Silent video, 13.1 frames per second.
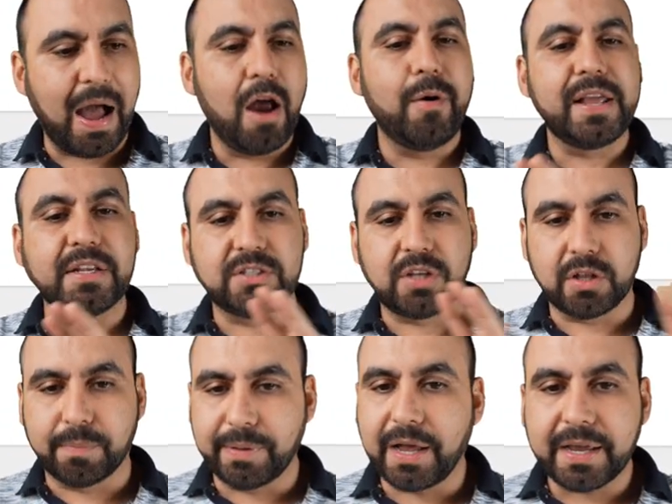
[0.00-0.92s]
I already
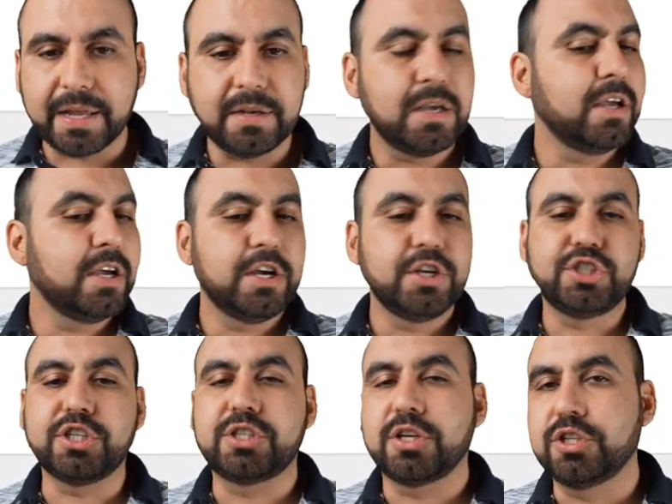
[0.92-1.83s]
installed the plugin,
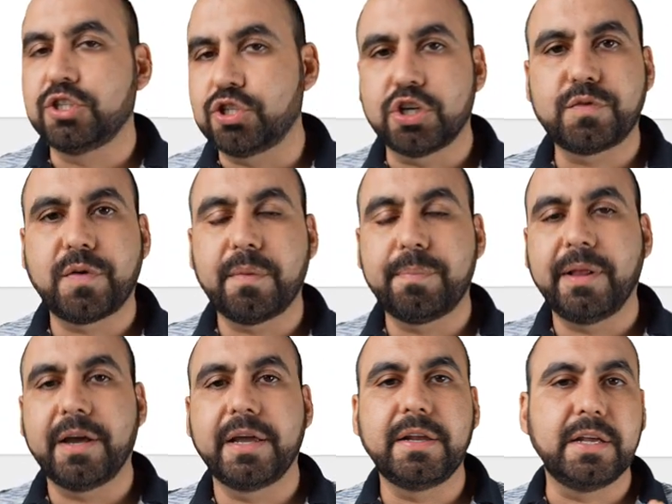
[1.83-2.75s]
just search for the
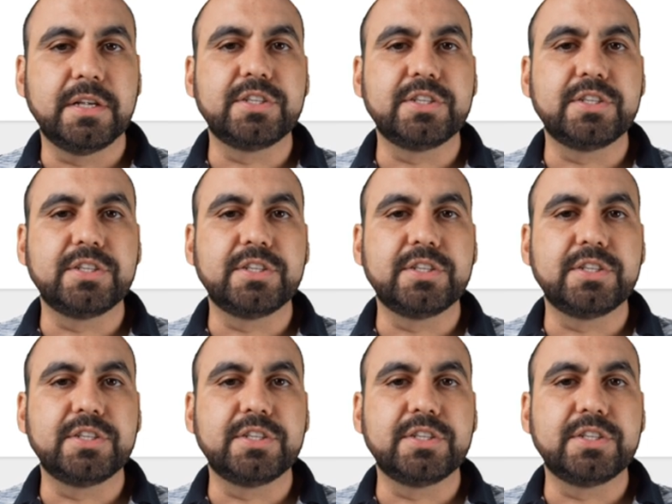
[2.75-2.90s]
plugin,